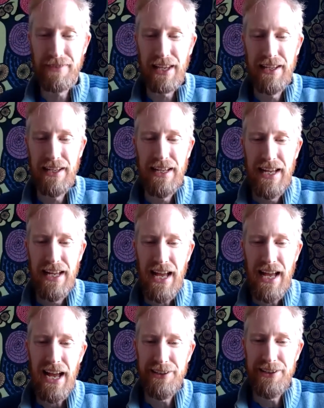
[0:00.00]
and
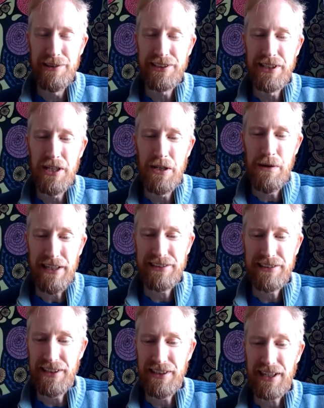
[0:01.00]
also as a
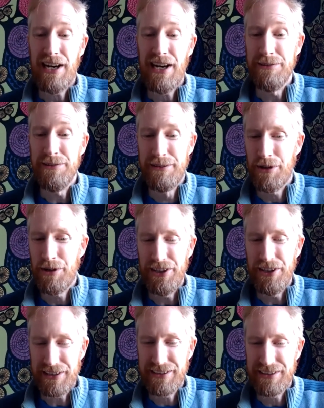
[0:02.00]
cloud product,
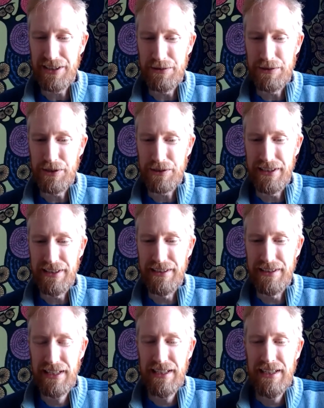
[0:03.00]
so you can
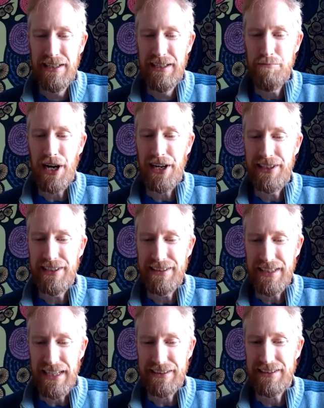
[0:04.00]
buy it
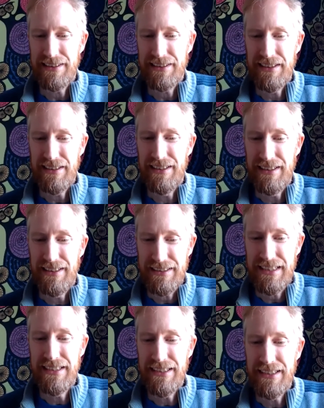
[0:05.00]
at
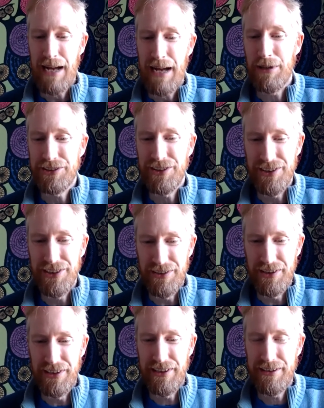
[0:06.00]
in Amazon
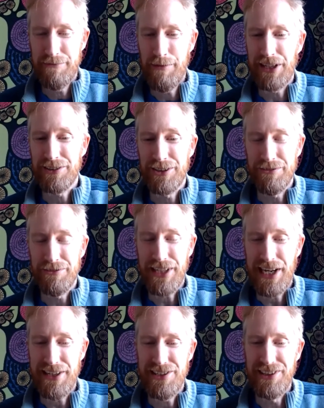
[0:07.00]
or Microsoft
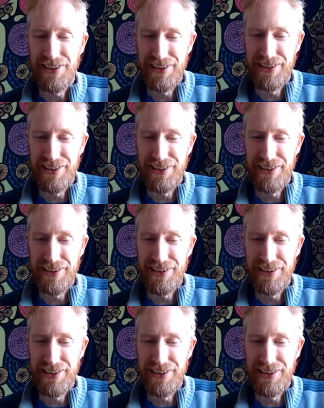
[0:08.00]
Azure,